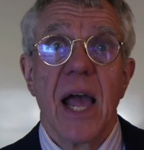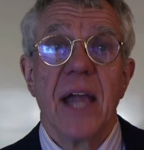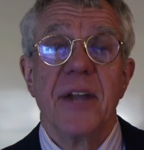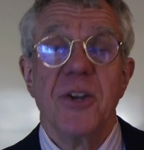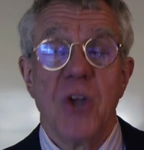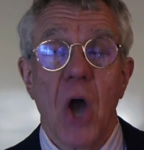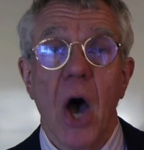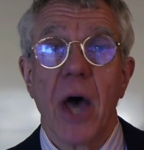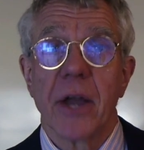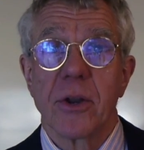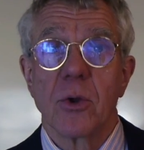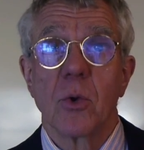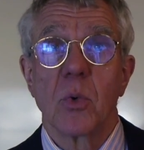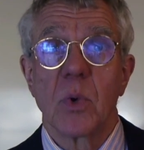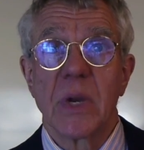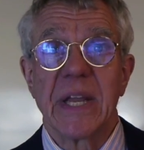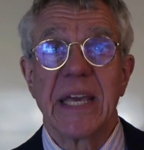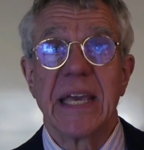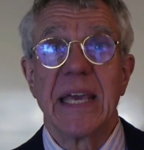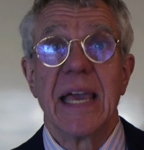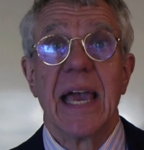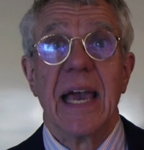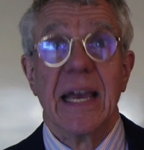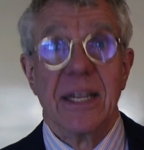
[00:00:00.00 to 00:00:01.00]
Not
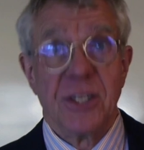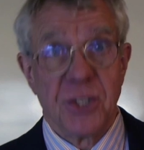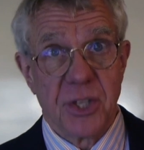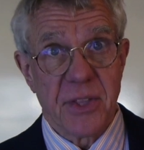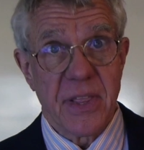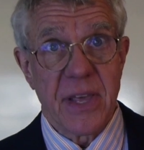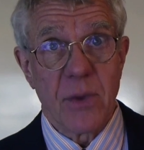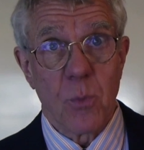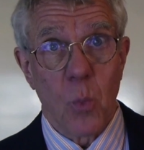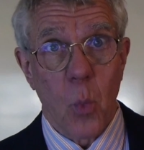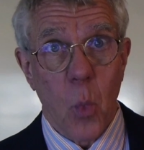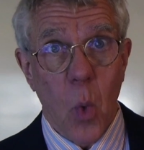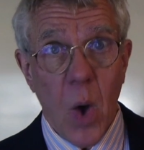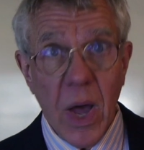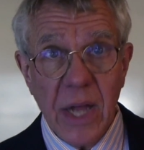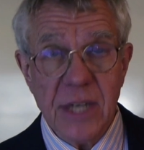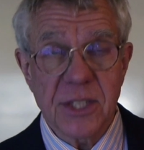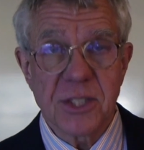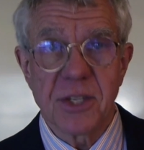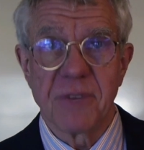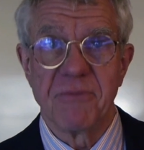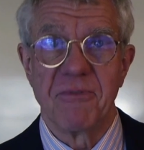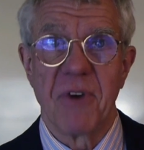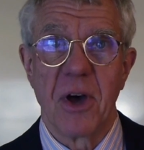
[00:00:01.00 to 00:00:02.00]
only do they
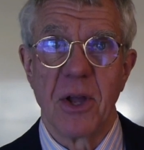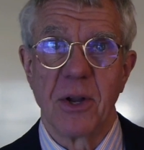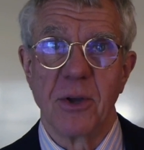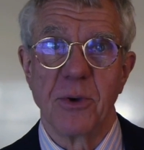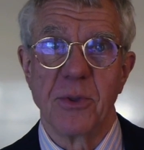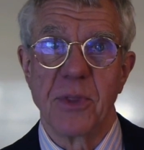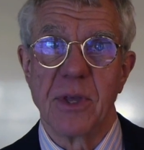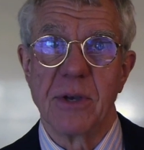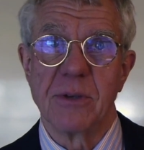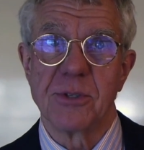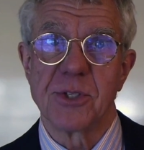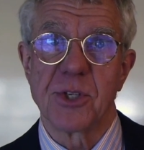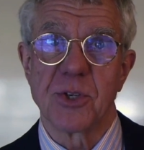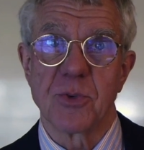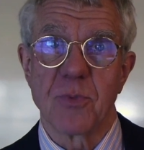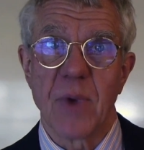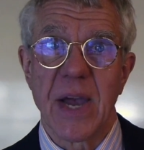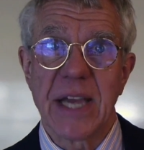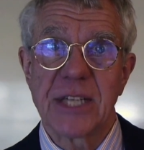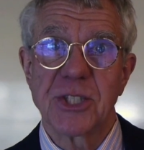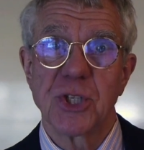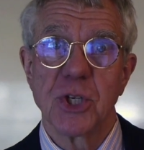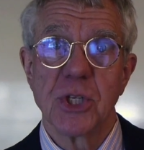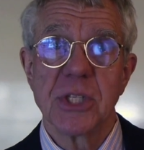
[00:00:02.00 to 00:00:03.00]
want to follow those
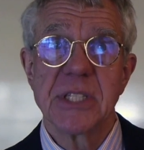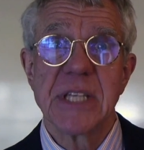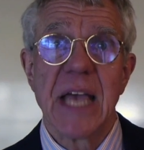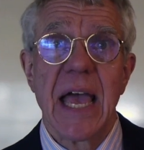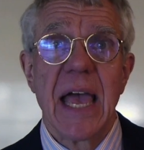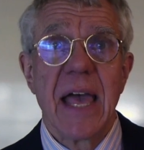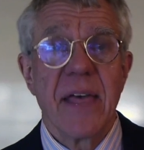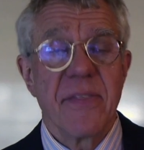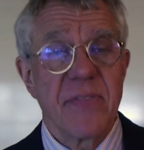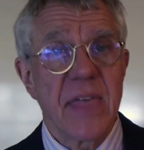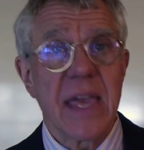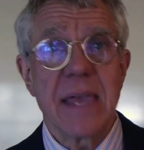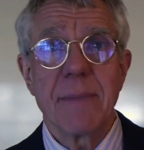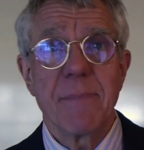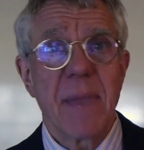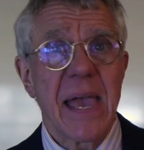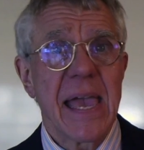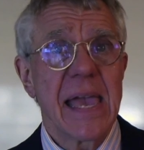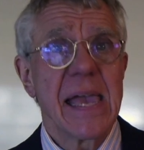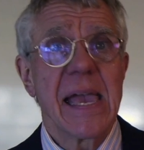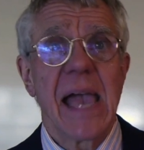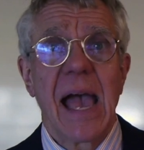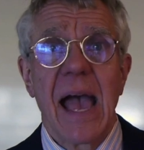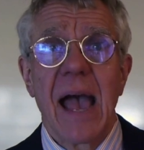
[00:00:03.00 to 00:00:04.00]
directions, they
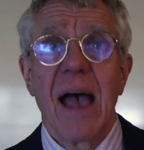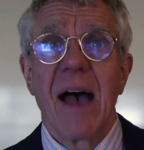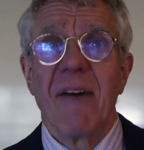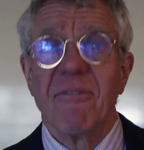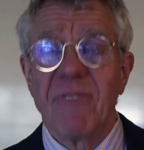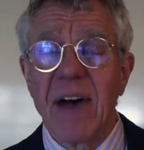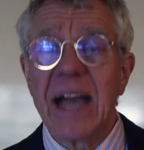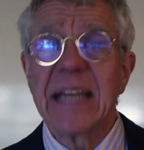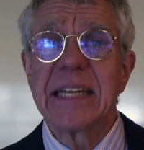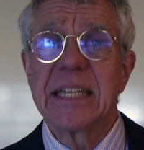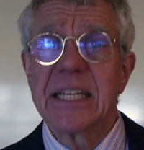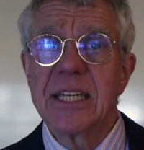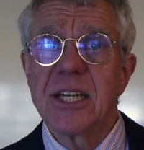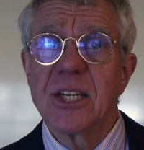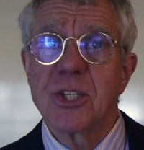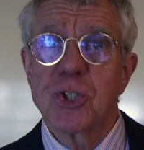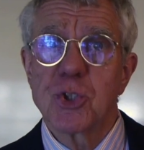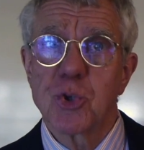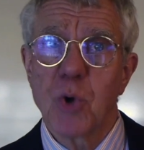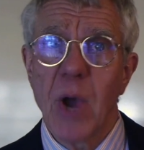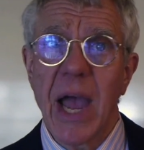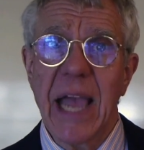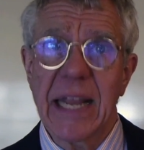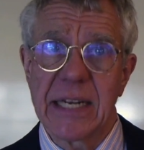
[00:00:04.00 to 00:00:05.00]
may find it
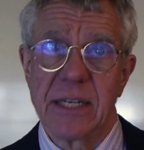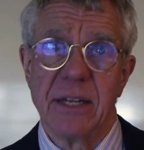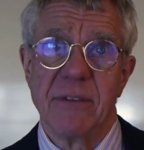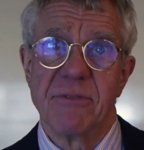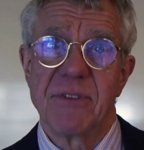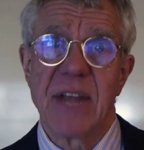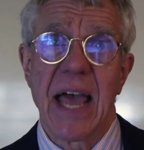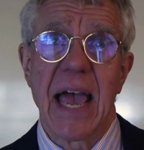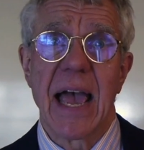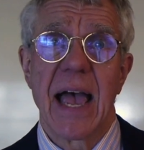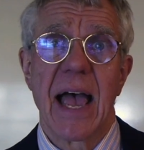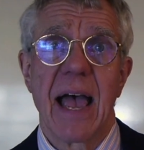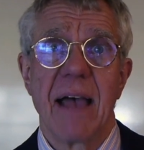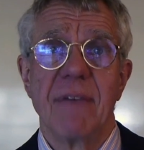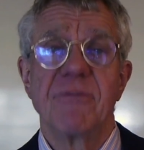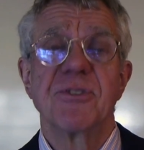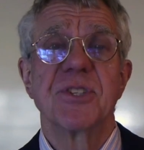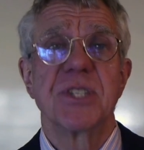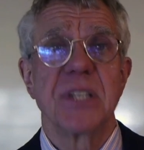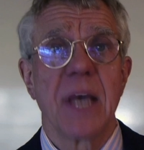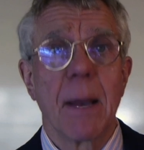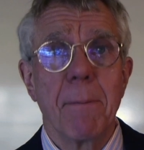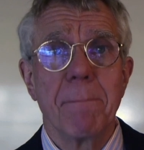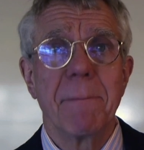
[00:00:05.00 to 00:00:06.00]
attractive to have
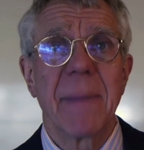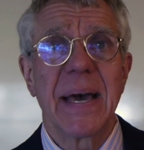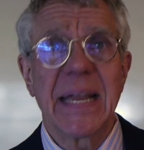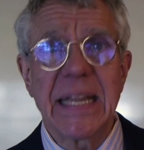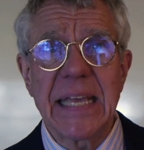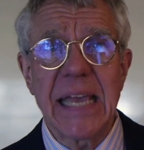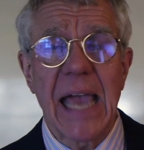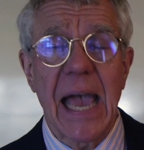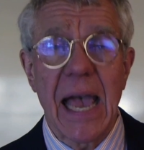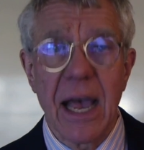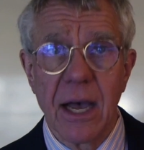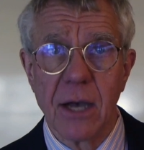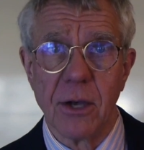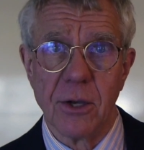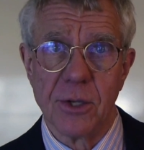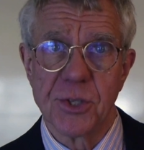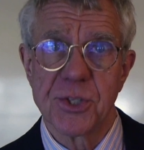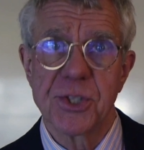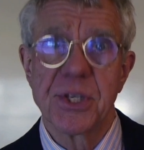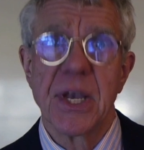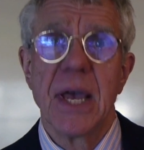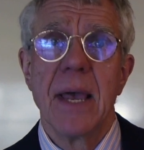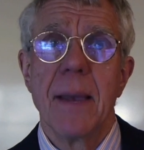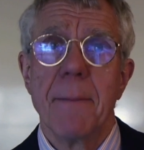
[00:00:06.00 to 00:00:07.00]
somebody
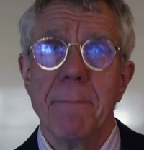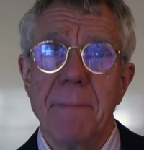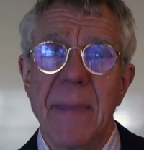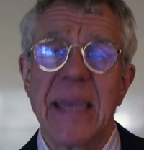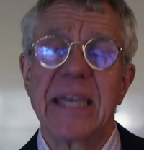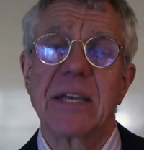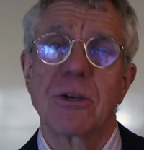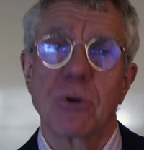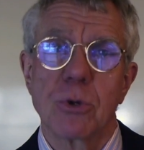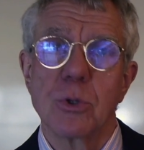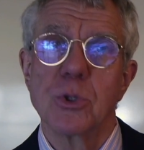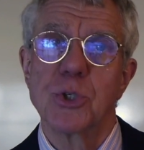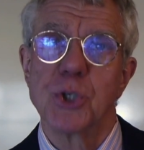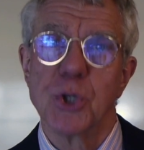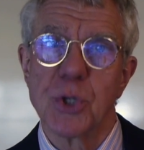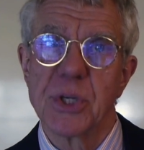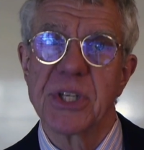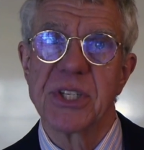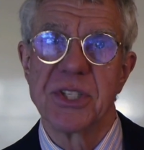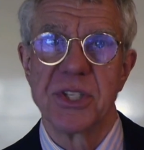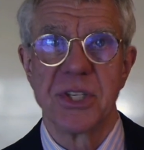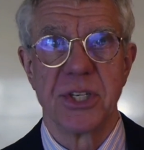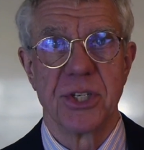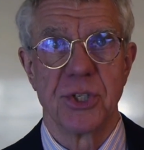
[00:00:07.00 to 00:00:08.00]
else make crucial
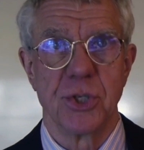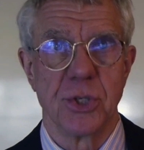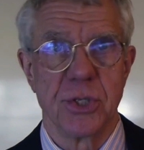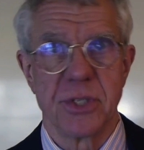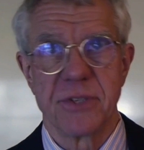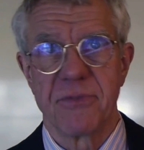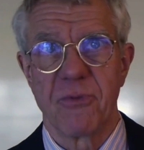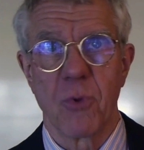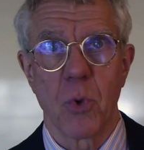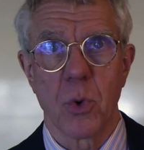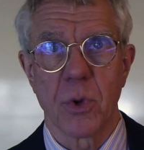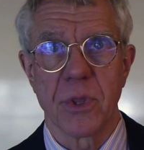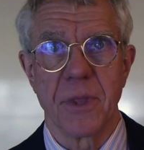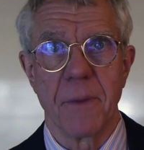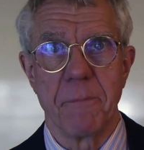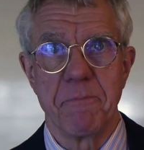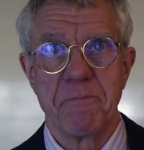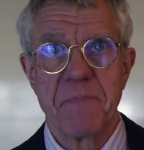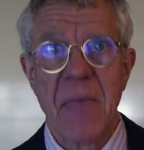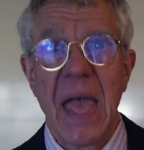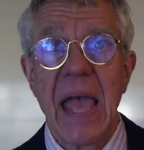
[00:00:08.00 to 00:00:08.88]
decisions for them.